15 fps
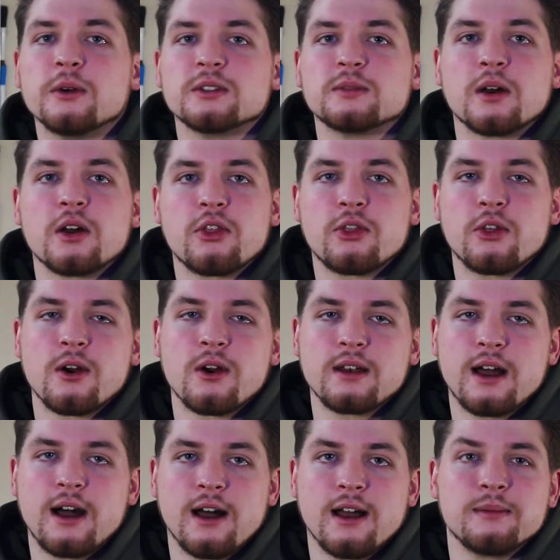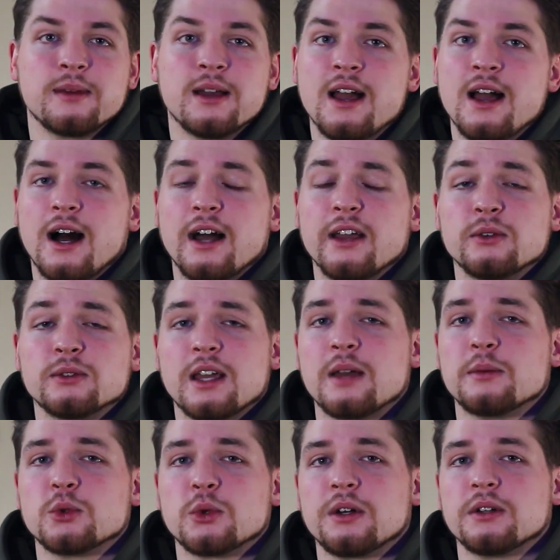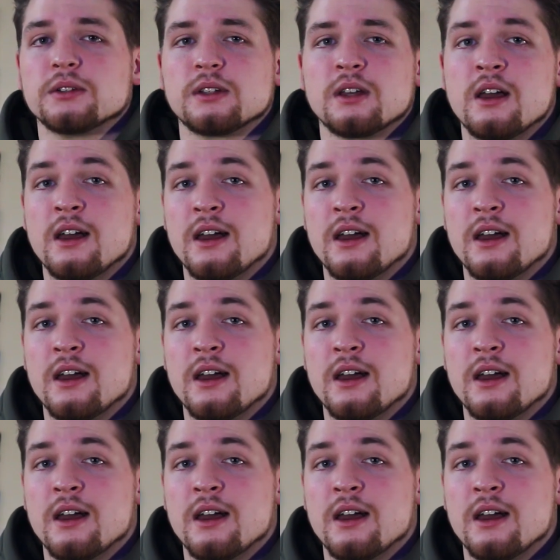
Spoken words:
it was my third time I used Amsoil's